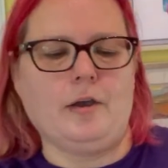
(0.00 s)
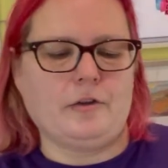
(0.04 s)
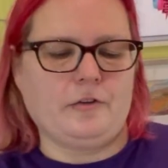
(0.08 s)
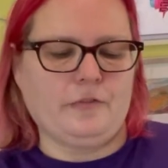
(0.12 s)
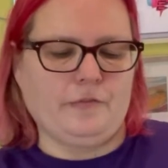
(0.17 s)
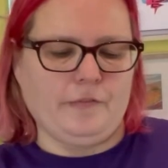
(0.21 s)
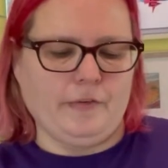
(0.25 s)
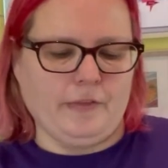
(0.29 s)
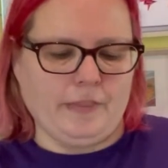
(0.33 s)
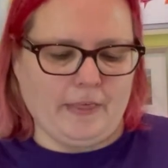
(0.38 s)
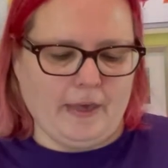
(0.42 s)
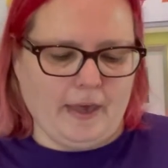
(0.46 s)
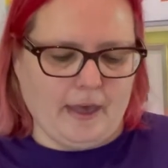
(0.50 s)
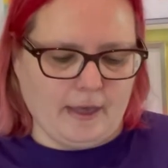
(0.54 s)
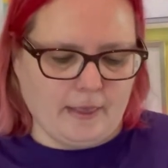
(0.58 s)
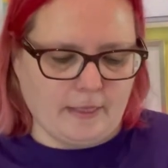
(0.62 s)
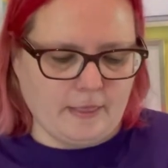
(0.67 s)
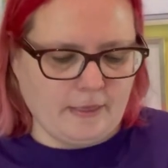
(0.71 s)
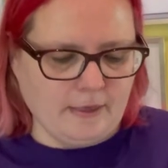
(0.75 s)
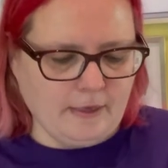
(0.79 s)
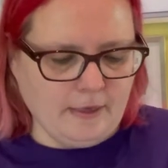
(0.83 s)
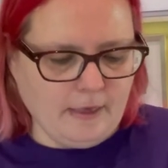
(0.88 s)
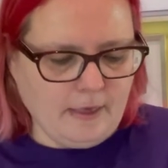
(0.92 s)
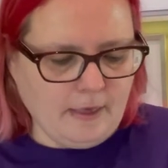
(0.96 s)
for that.
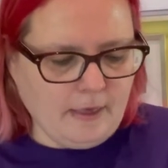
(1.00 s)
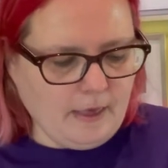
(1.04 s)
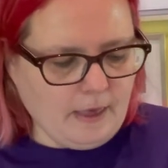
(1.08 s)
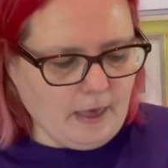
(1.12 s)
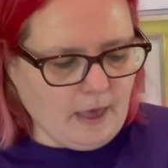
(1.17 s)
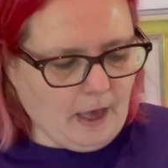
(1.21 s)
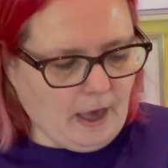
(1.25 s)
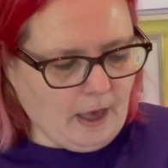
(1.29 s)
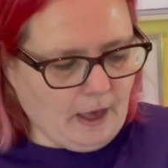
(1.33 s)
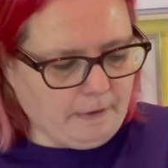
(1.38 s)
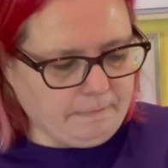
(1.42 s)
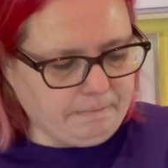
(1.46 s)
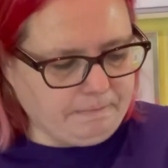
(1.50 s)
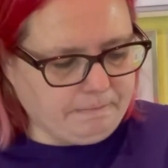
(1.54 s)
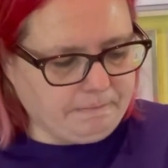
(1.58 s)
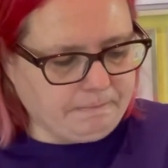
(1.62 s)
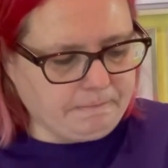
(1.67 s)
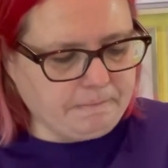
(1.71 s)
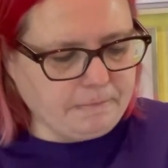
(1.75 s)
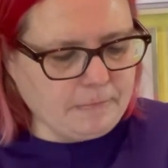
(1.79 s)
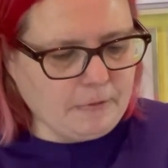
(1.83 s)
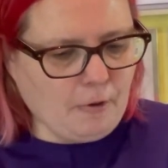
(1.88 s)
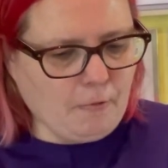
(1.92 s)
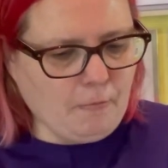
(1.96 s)

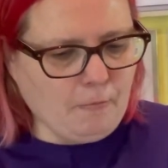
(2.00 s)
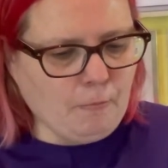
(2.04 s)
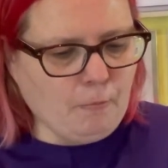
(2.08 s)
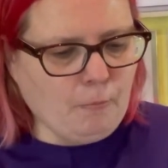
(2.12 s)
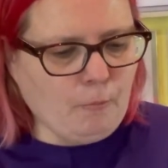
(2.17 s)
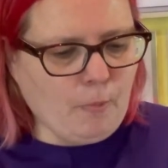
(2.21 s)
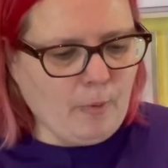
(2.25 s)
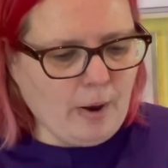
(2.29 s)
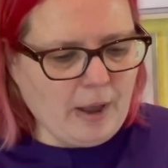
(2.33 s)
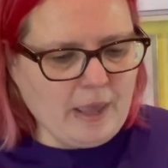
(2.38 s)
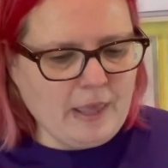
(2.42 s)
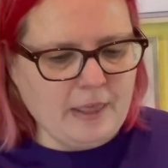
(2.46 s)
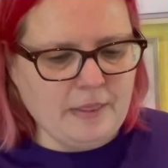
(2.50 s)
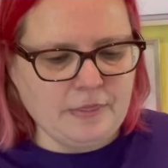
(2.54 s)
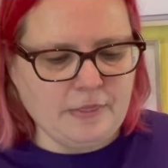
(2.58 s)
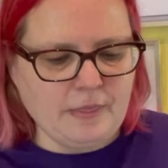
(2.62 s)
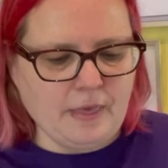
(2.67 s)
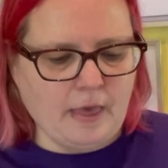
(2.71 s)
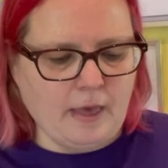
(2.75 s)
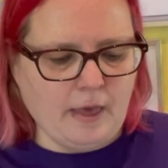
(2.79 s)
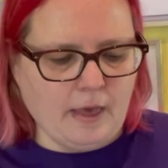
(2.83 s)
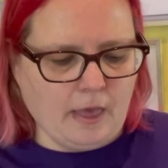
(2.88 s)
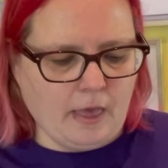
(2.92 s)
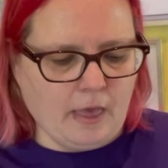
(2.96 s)
With
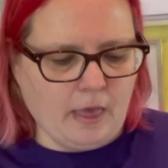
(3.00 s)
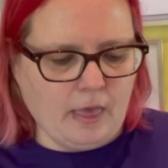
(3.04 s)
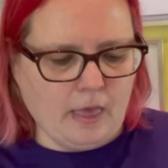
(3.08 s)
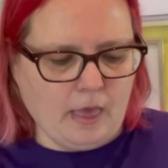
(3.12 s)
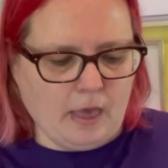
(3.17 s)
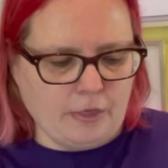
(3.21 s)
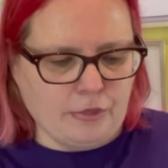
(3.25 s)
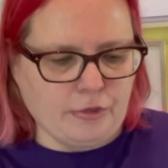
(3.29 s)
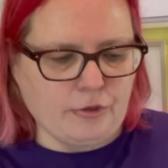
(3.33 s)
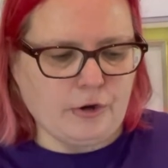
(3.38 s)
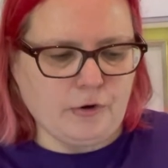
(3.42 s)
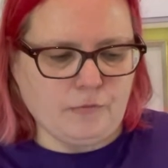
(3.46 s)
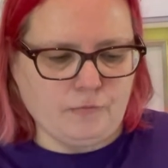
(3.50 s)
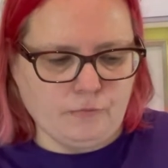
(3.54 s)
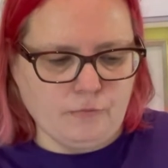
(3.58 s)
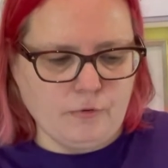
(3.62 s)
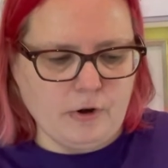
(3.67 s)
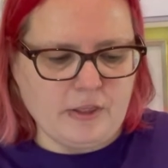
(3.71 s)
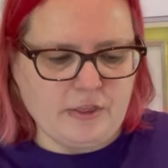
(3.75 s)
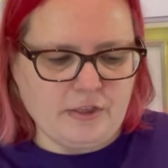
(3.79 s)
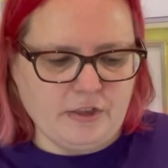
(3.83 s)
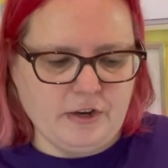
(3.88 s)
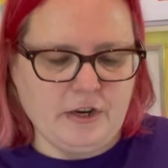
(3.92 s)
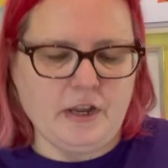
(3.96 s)
a sort of
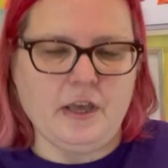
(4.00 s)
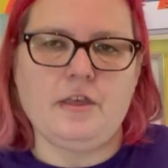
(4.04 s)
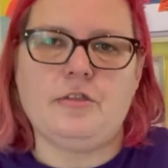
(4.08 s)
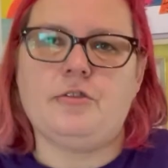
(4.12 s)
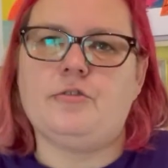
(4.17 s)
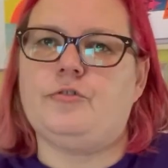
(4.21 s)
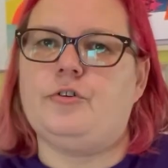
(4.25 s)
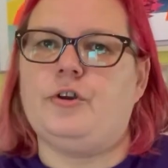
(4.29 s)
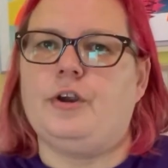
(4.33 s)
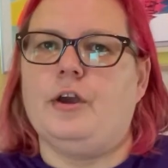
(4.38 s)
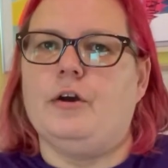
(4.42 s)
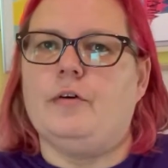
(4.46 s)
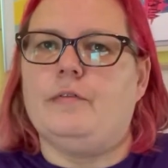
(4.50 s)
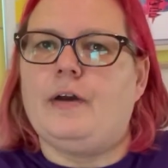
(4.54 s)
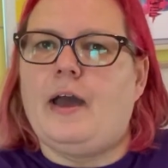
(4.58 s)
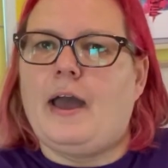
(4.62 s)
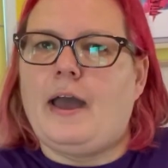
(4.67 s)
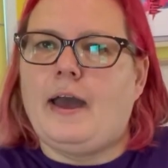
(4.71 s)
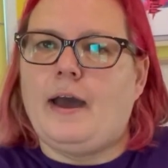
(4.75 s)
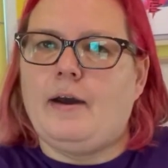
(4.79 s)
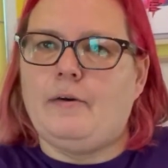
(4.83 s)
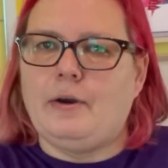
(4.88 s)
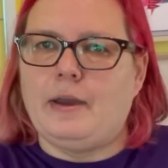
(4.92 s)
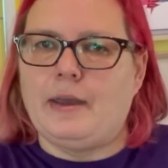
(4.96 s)
written history of
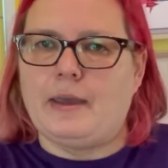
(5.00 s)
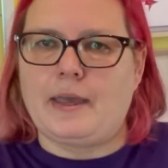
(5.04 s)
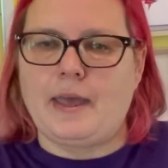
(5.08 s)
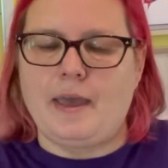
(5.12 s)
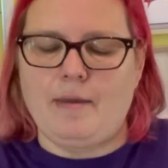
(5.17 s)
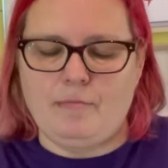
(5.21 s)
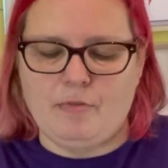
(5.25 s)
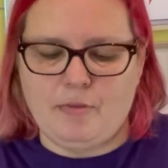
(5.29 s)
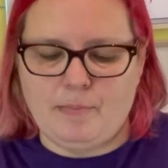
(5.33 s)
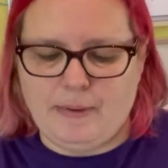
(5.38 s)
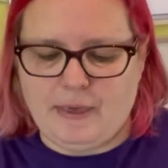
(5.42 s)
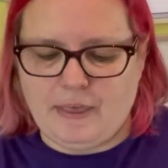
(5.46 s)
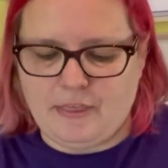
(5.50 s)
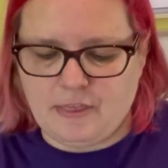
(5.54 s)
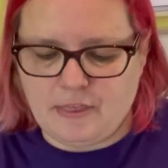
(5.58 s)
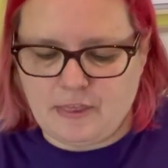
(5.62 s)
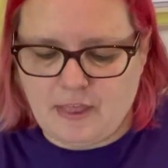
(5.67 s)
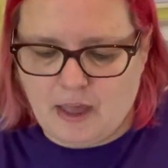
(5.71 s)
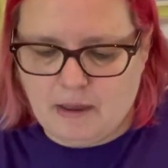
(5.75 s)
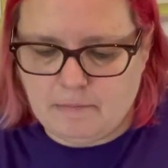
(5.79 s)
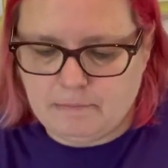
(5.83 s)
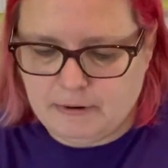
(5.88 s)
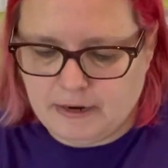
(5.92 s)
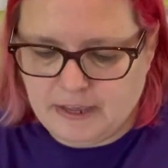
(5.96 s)
how it came to be
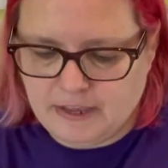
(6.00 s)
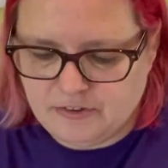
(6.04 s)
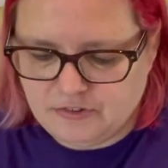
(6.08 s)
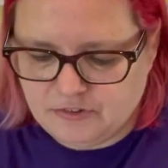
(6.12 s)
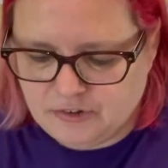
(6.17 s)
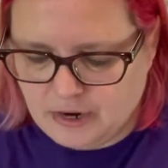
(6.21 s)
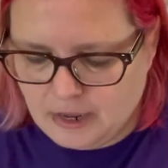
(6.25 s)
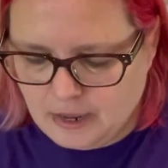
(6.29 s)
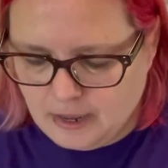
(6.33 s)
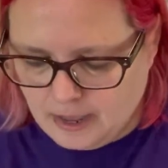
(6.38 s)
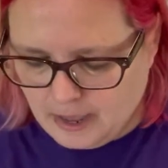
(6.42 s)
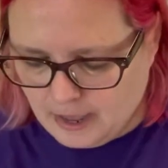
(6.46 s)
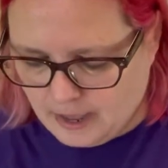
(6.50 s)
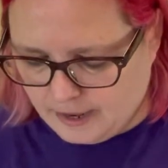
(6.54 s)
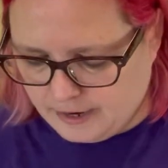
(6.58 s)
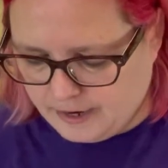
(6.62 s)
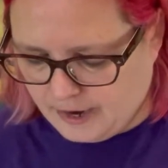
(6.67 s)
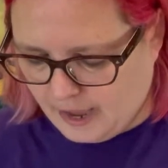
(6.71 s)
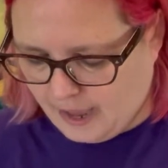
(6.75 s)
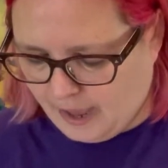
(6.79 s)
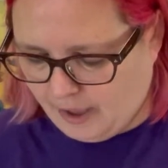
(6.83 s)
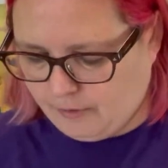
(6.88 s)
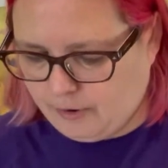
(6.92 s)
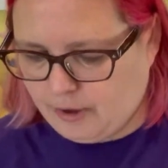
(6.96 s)
established and
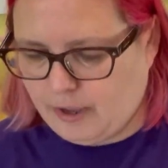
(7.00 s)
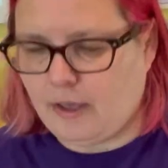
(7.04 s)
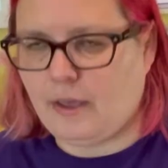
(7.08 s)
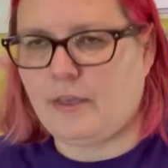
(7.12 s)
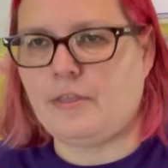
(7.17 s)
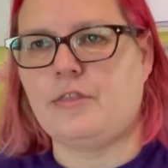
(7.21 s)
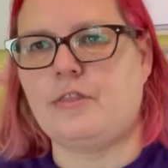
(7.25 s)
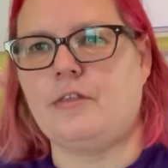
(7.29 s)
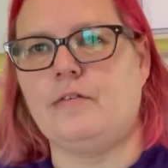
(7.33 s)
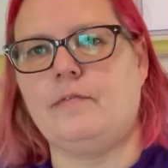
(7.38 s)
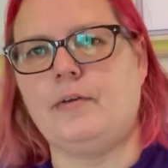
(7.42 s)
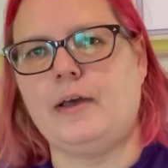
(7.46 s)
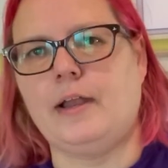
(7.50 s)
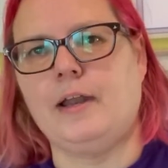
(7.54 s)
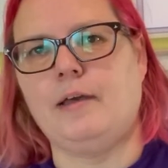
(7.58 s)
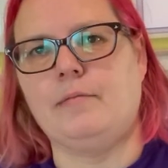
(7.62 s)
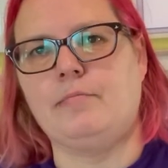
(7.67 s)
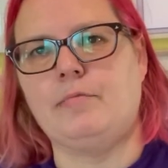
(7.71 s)
how it has developed